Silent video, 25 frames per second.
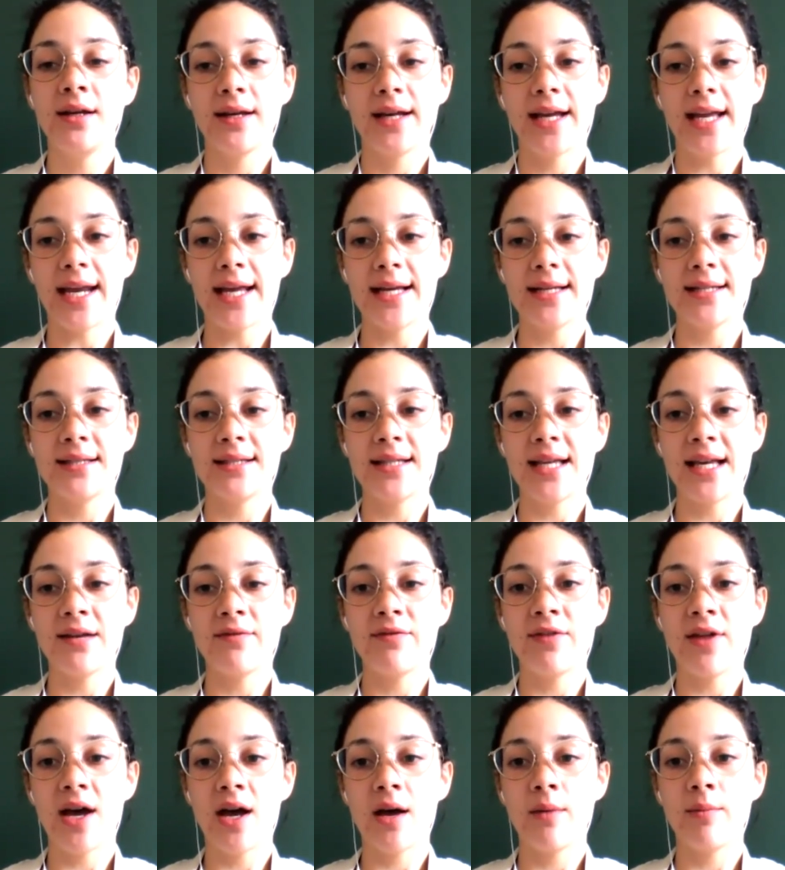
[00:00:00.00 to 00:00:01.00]
Can I save
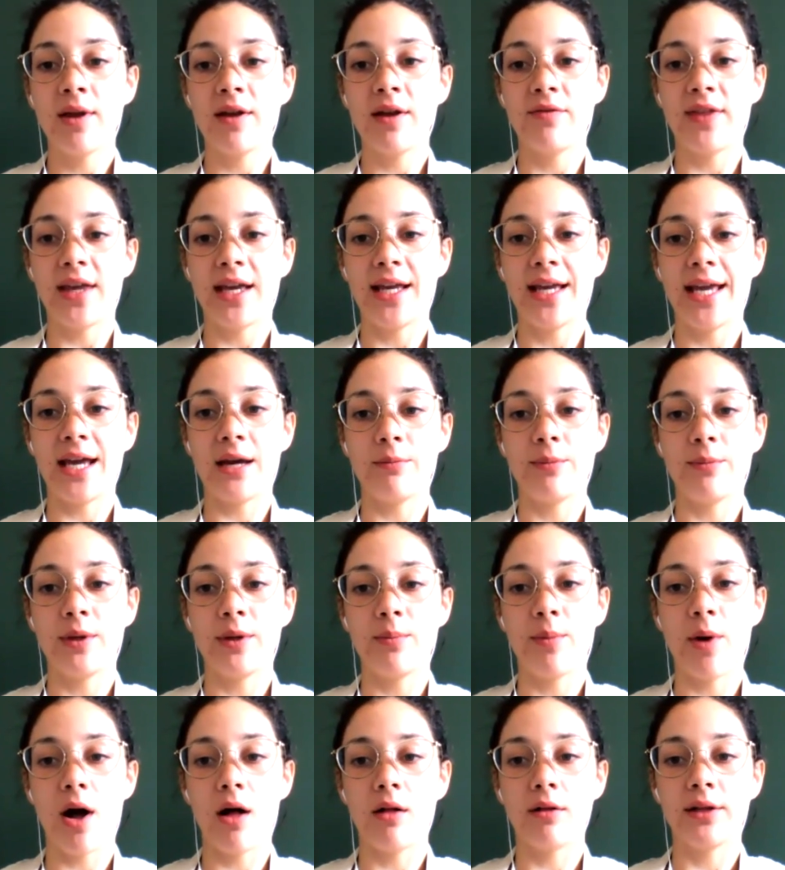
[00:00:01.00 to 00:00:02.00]
them if they can't be
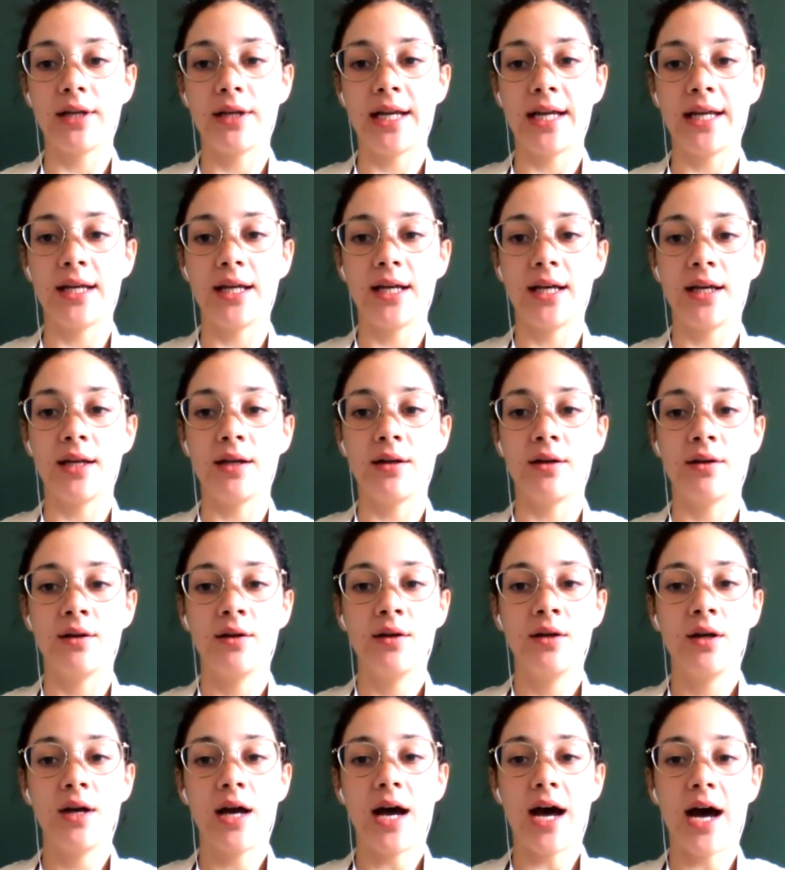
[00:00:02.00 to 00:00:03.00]
pollinated
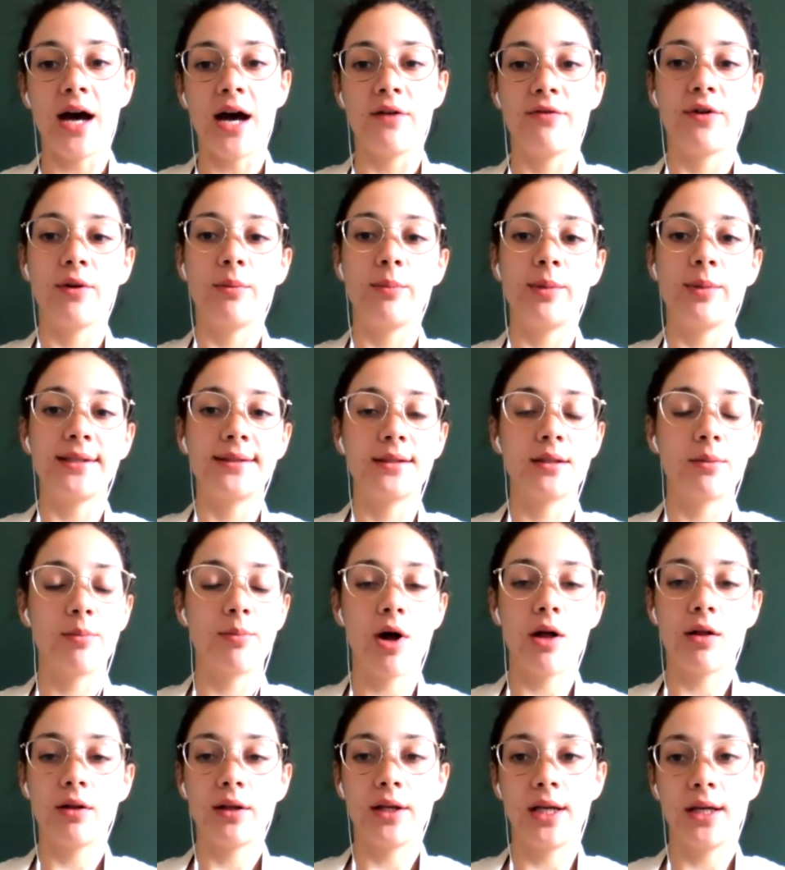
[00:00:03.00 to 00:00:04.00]
uh, for bees to
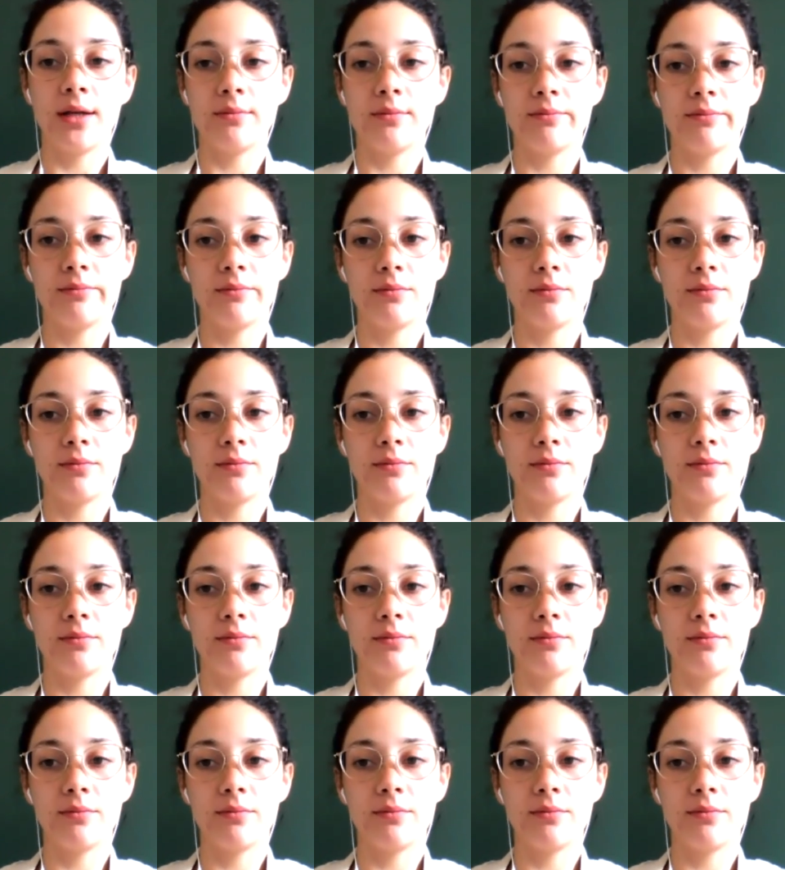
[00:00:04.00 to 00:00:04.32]
pollinate?